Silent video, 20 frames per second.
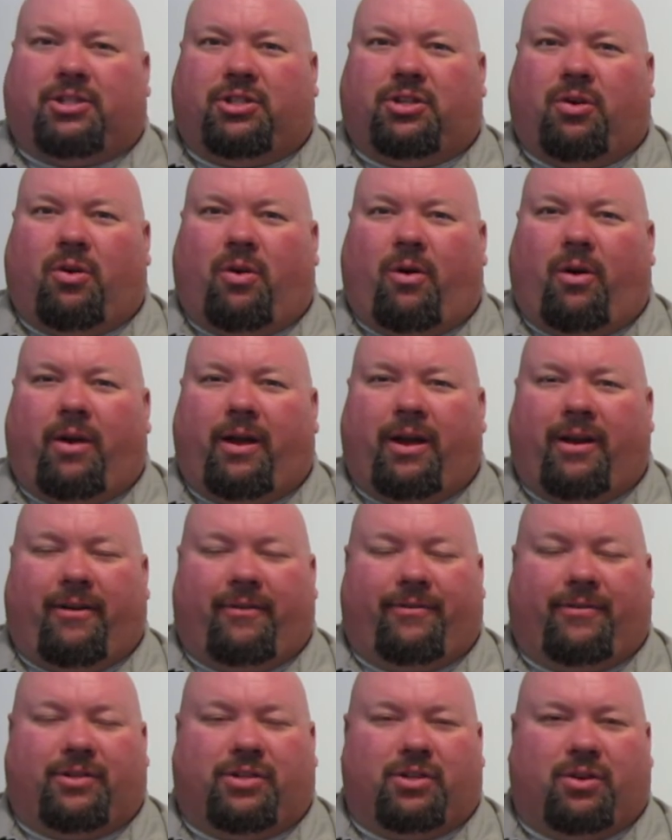Joy
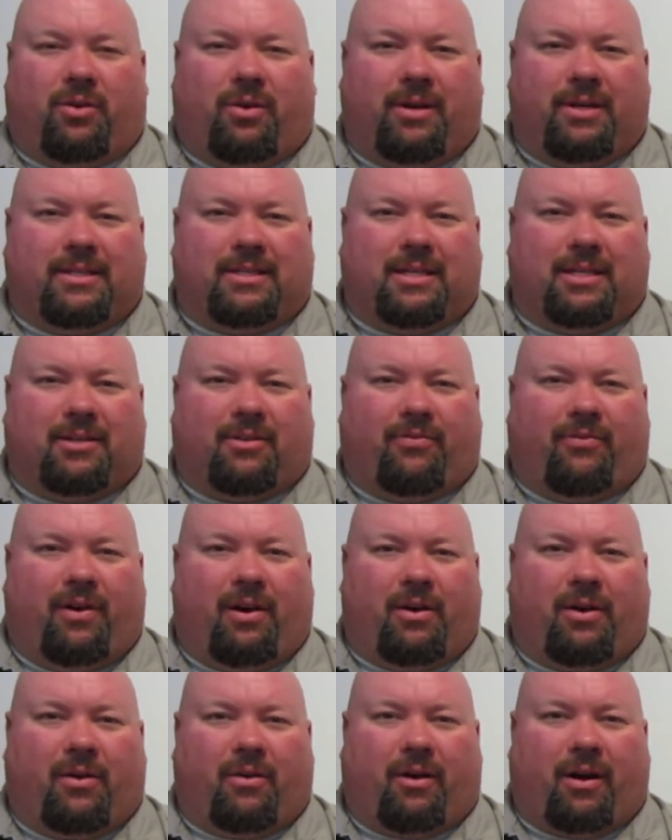of Joys. This
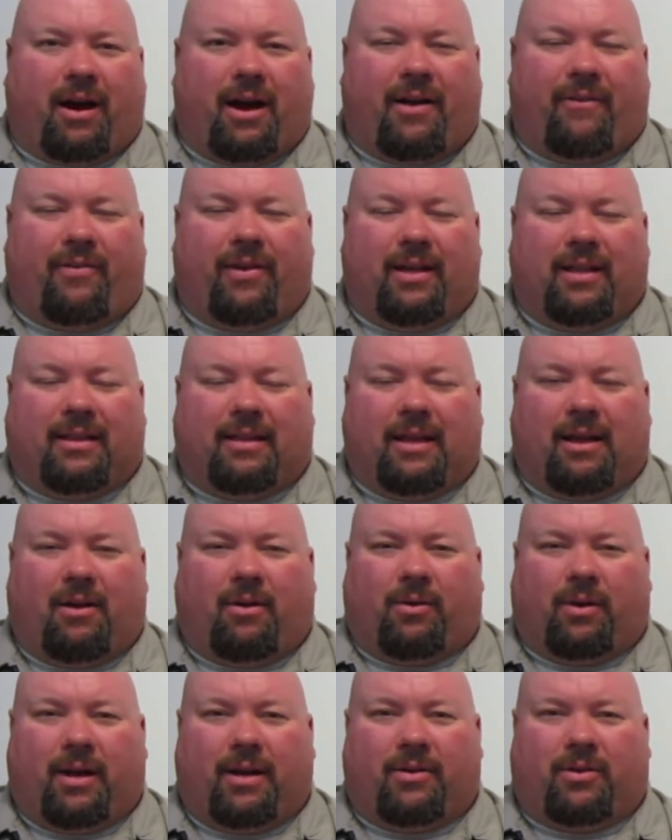photograph hit the
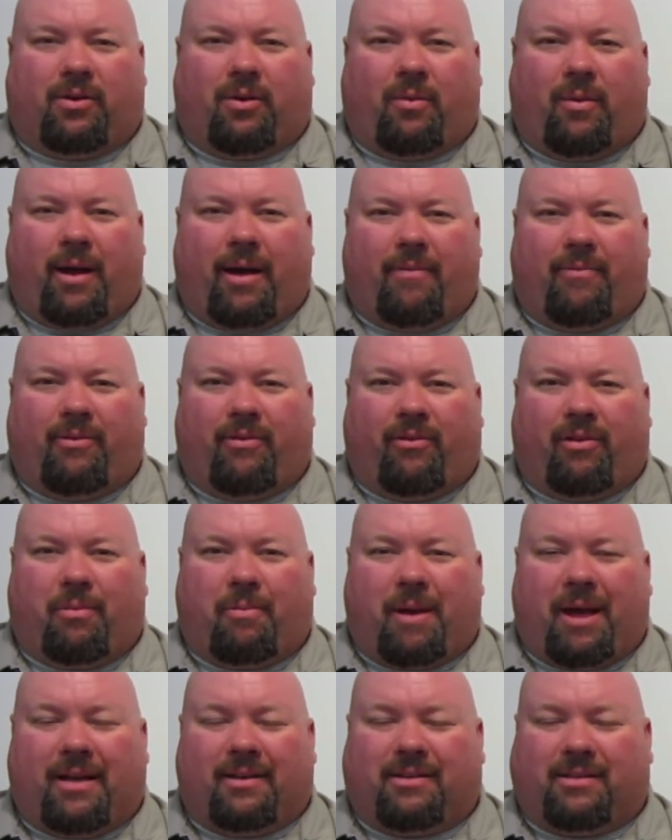old interwebs over the
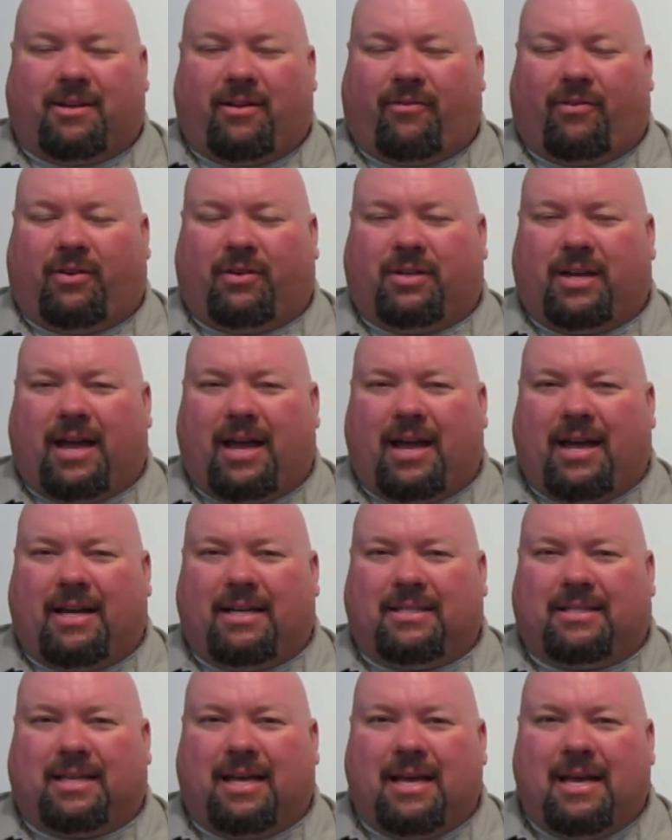past several
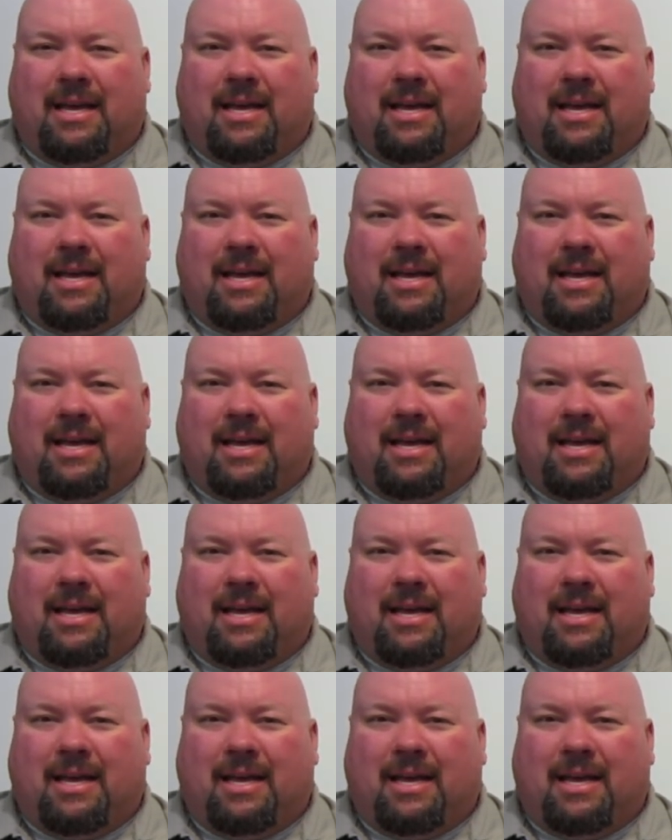days.